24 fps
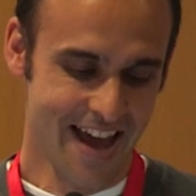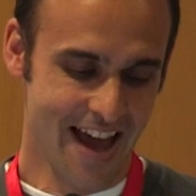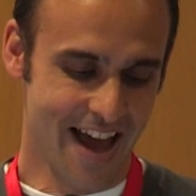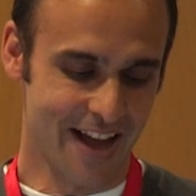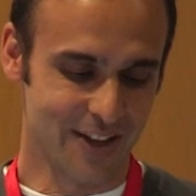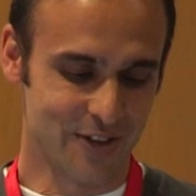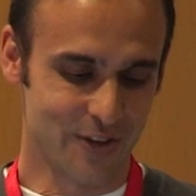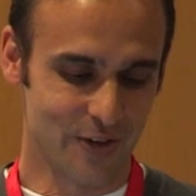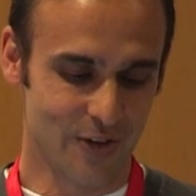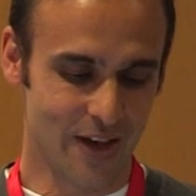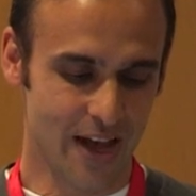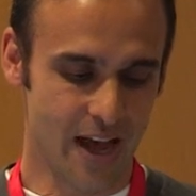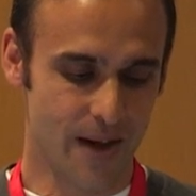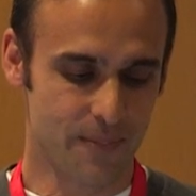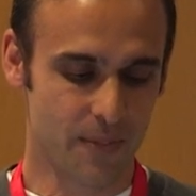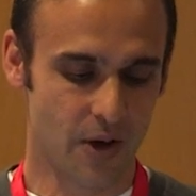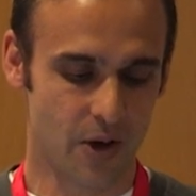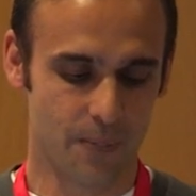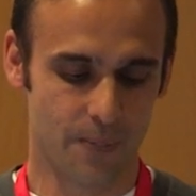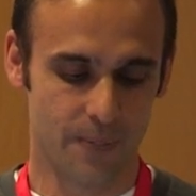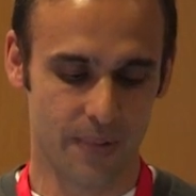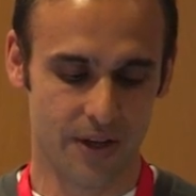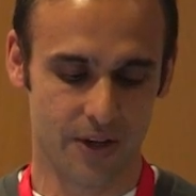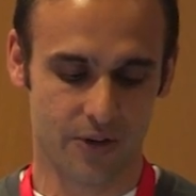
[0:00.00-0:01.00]
And today I'm
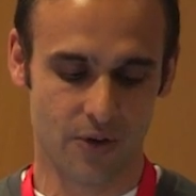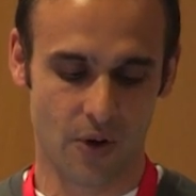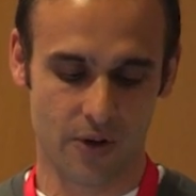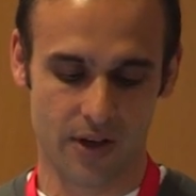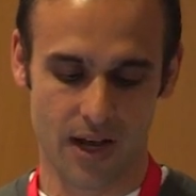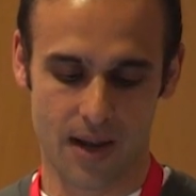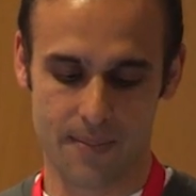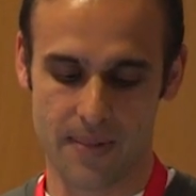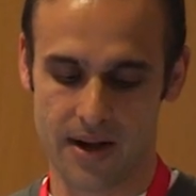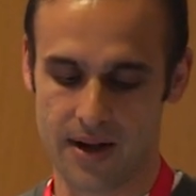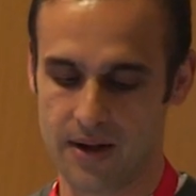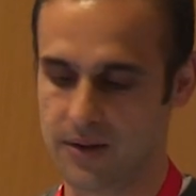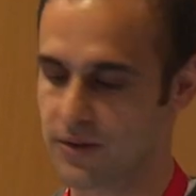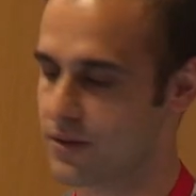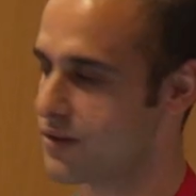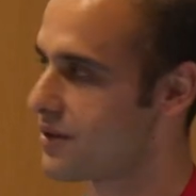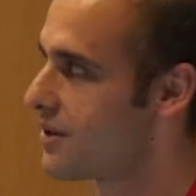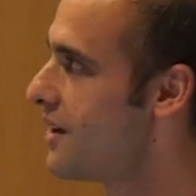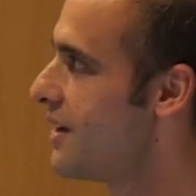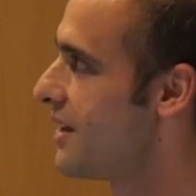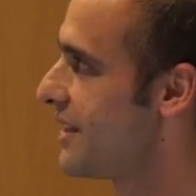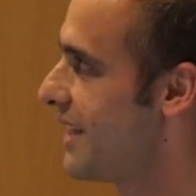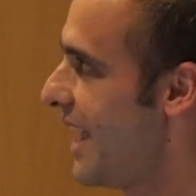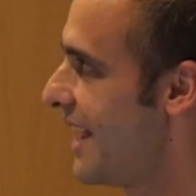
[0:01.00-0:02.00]
going to be talking about
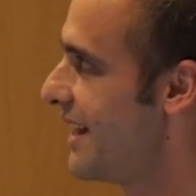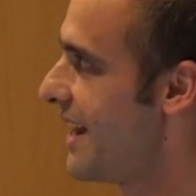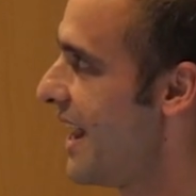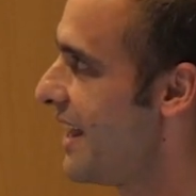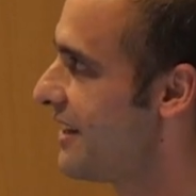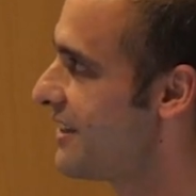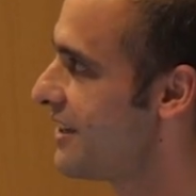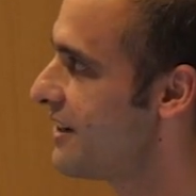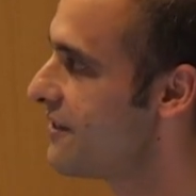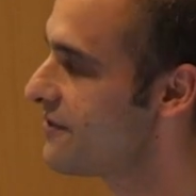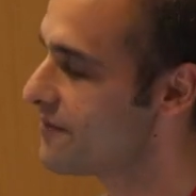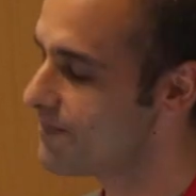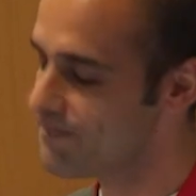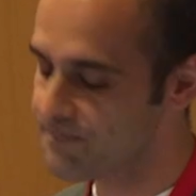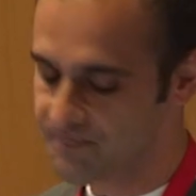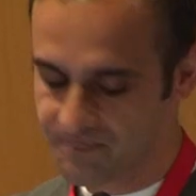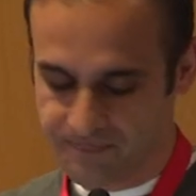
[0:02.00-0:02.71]
Knative.